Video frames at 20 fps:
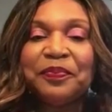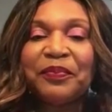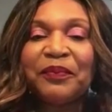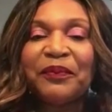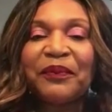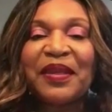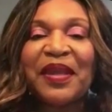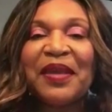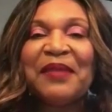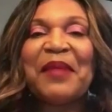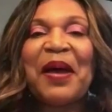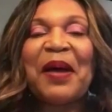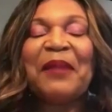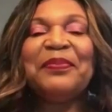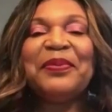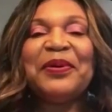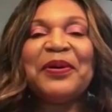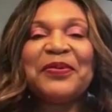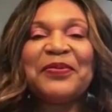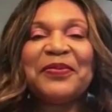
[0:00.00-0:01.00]
And my
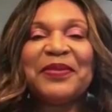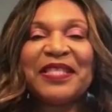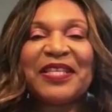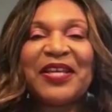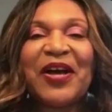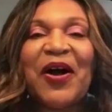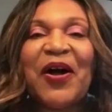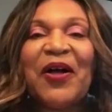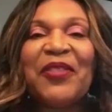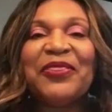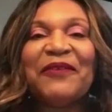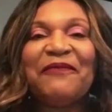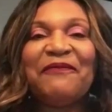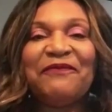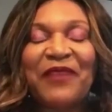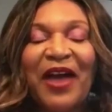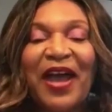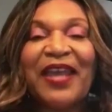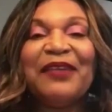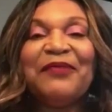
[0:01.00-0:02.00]
book was called The
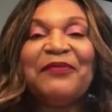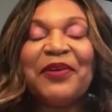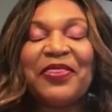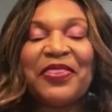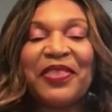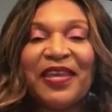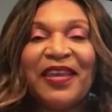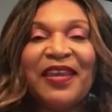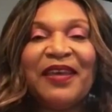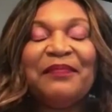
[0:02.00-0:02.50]
Fight Within,